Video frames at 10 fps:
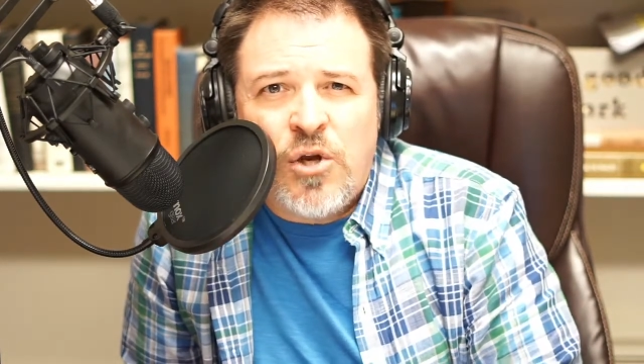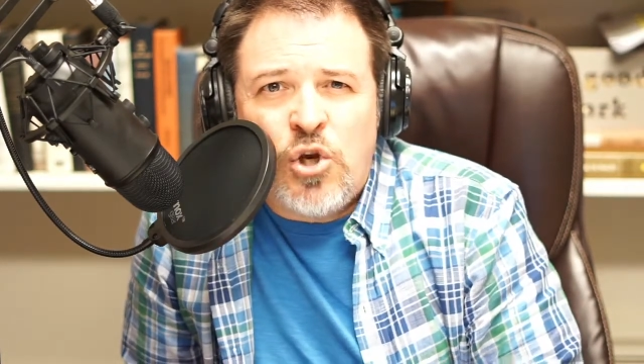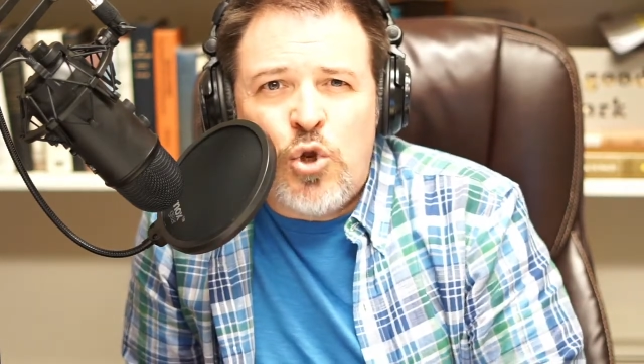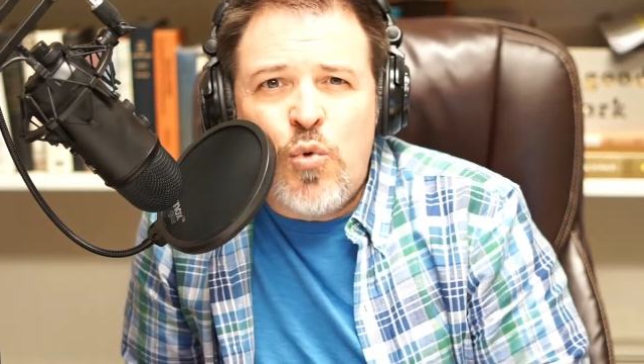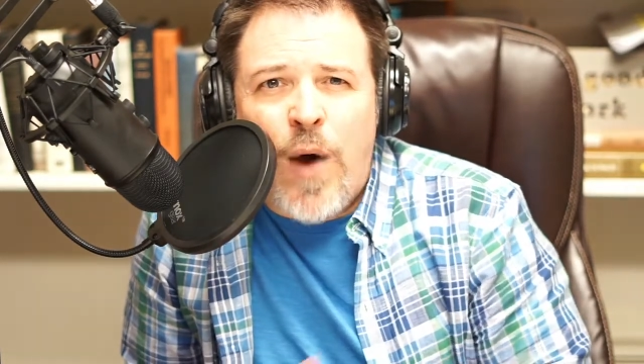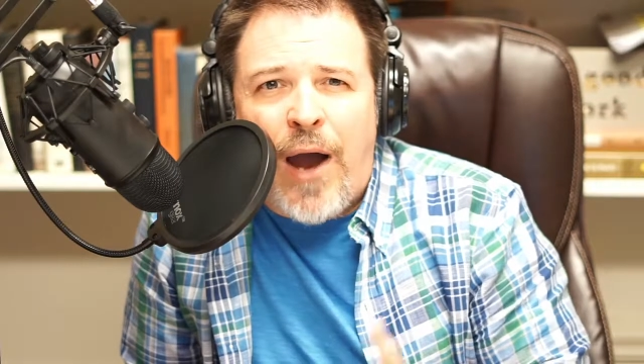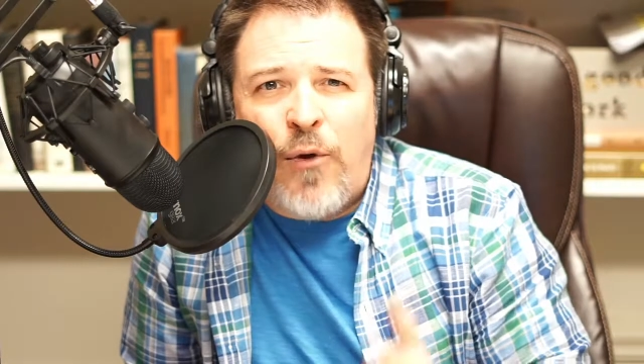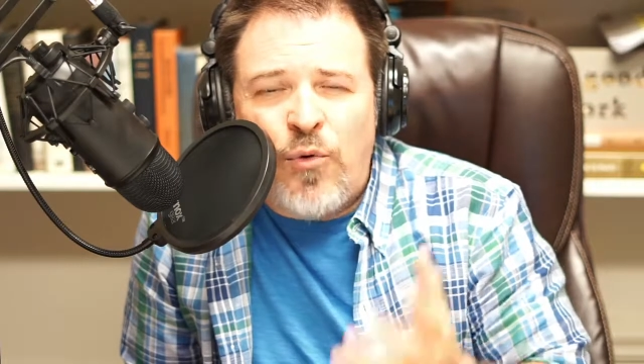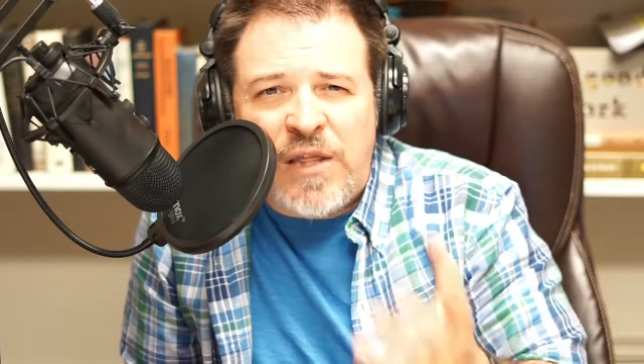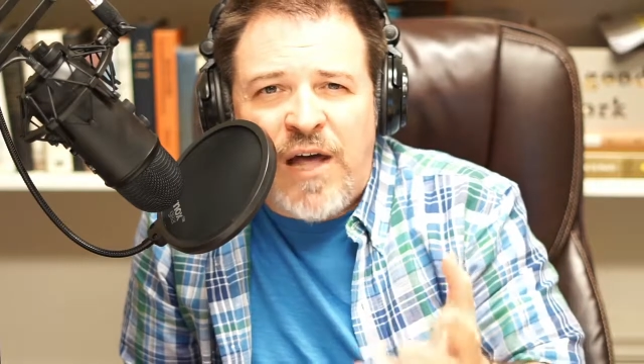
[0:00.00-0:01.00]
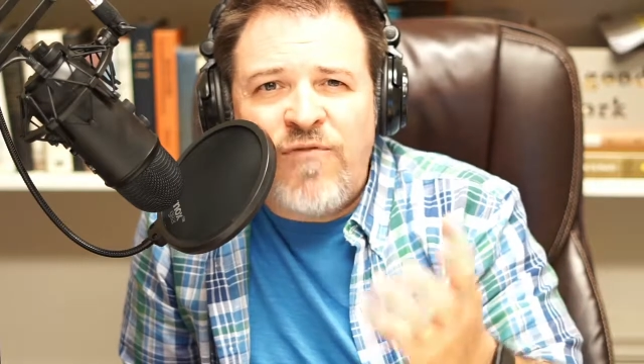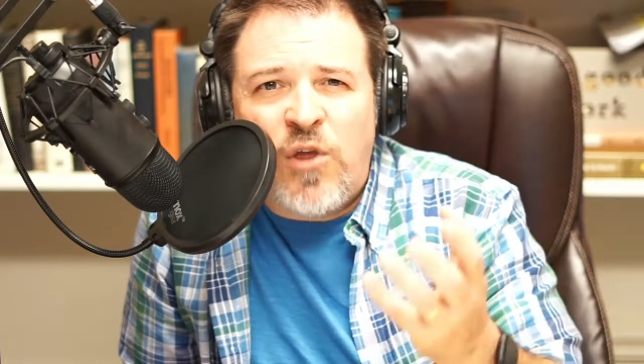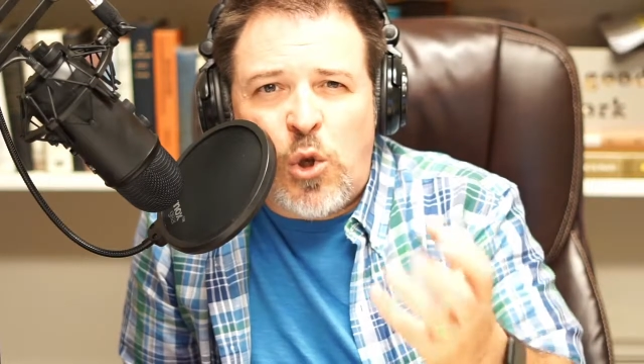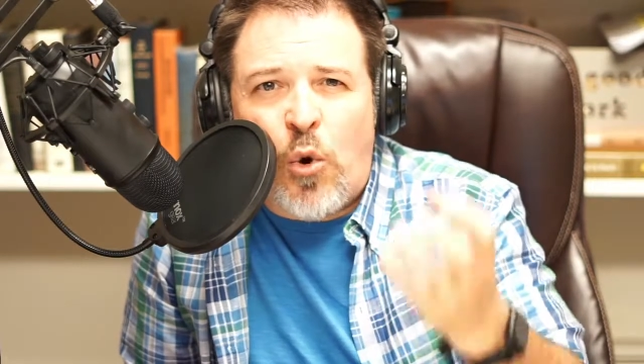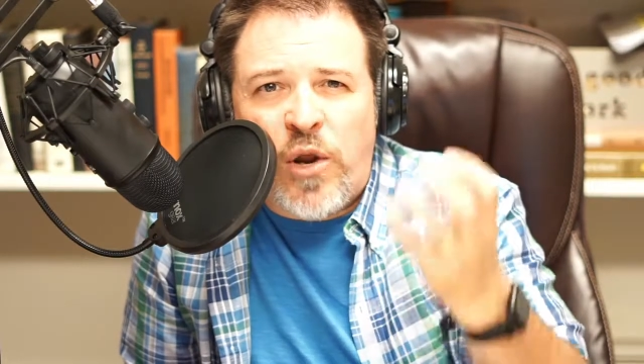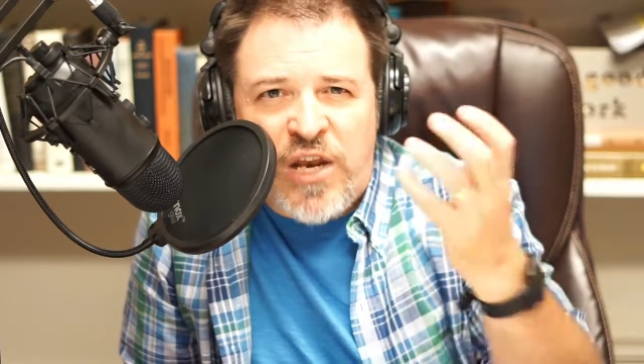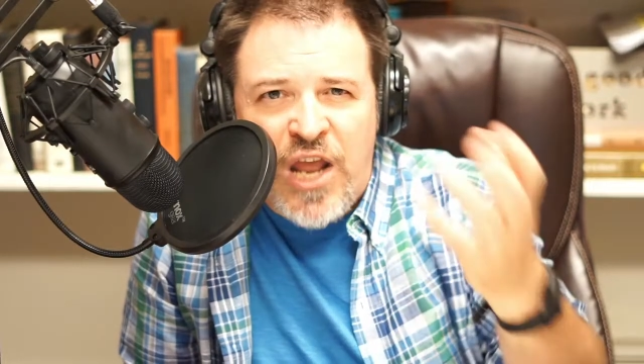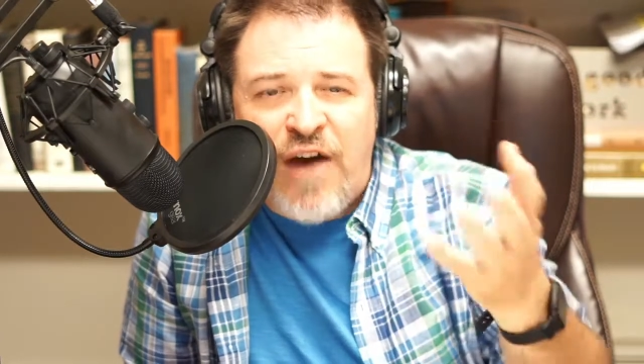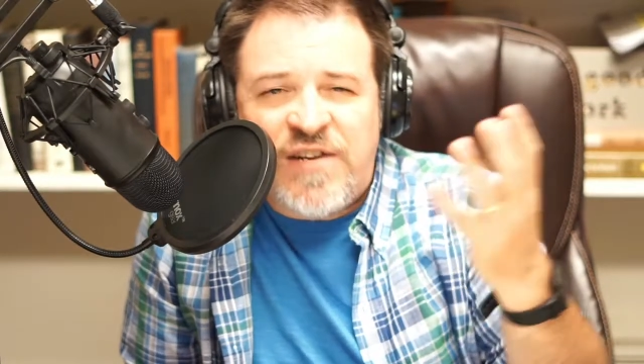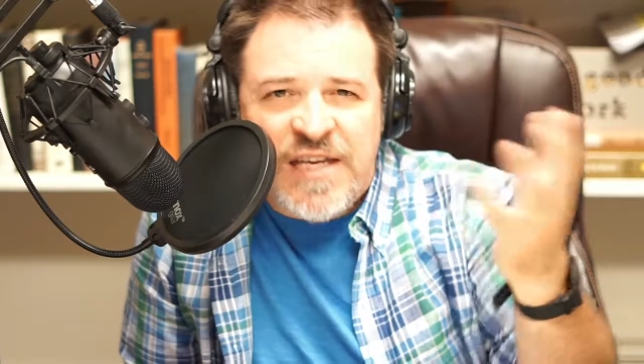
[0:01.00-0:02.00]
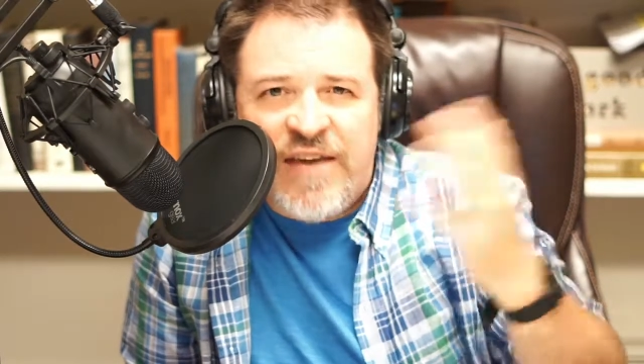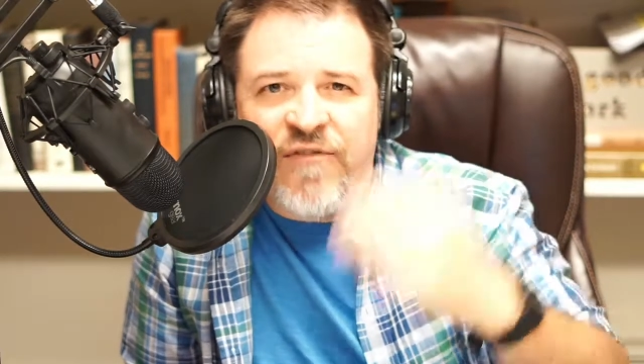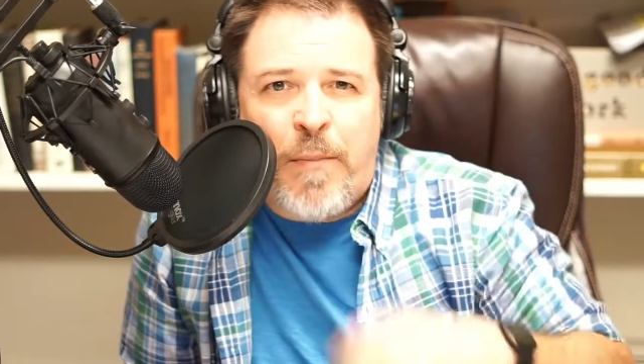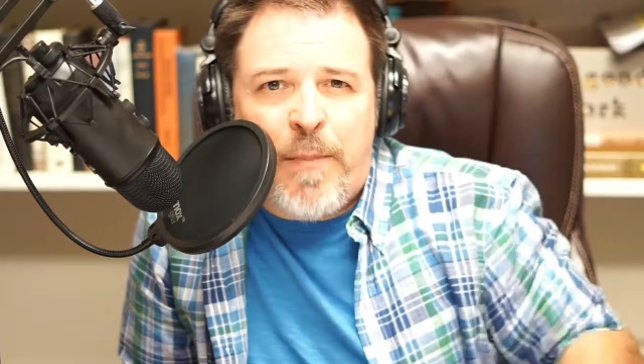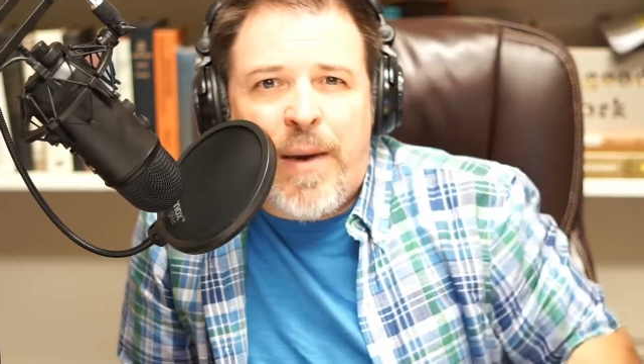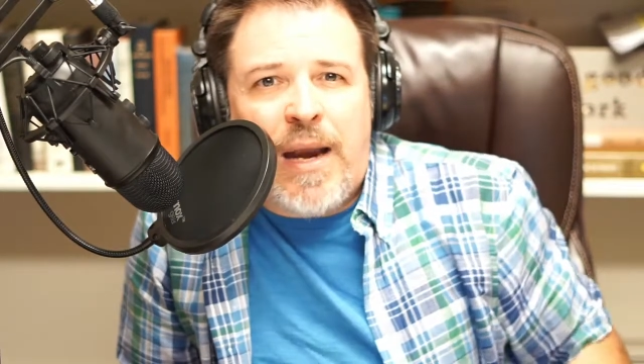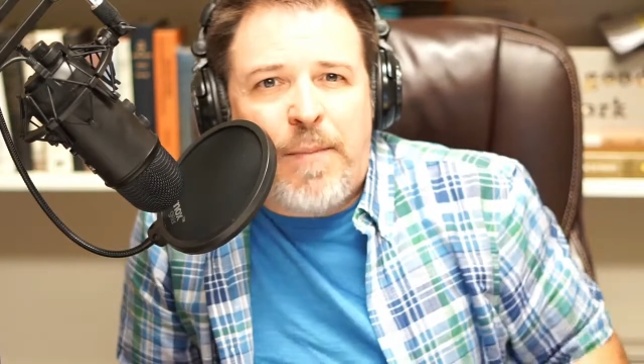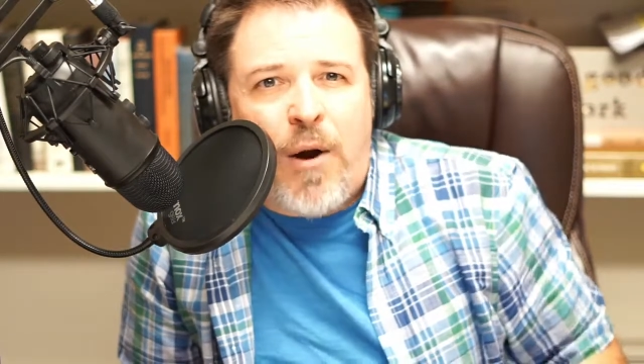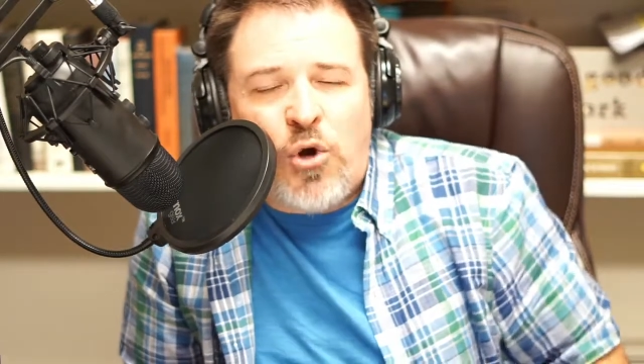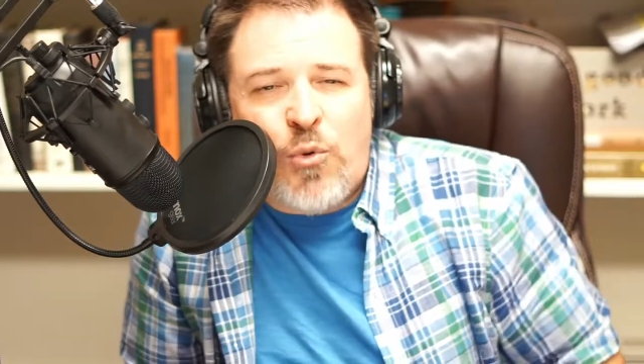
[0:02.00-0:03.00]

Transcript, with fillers: Do I love the Lord enough to give up a body part?